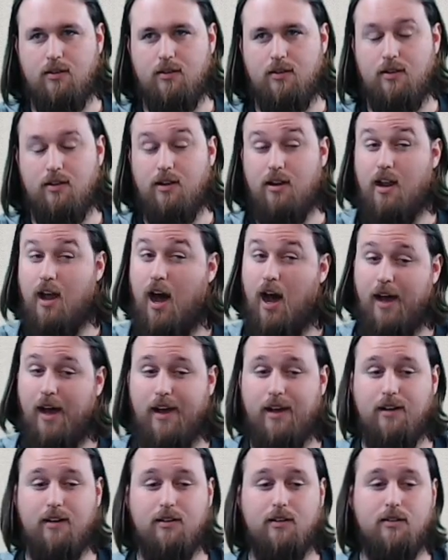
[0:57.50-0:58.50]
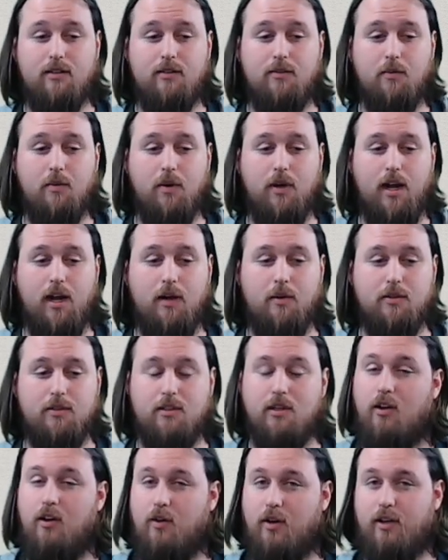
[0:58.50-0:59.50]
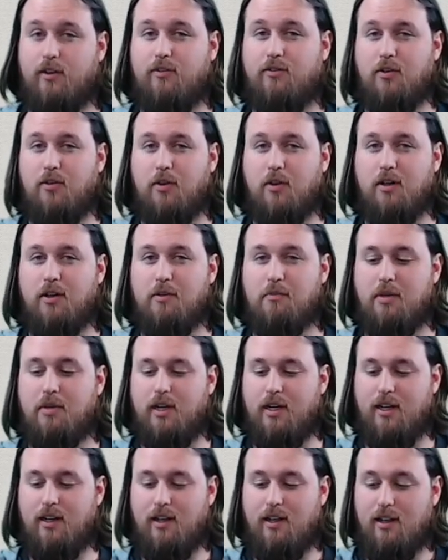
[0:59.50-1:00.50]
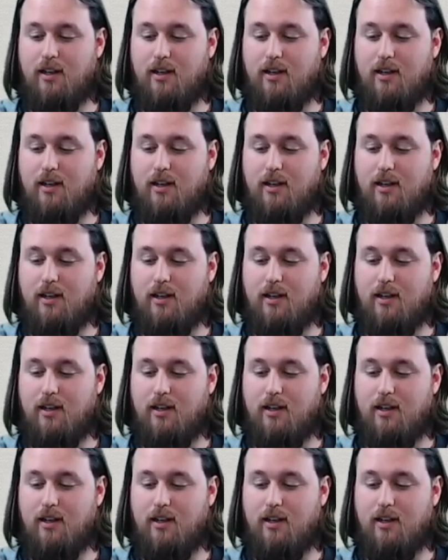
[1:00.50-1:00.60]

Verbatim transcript: Not what I was going for, but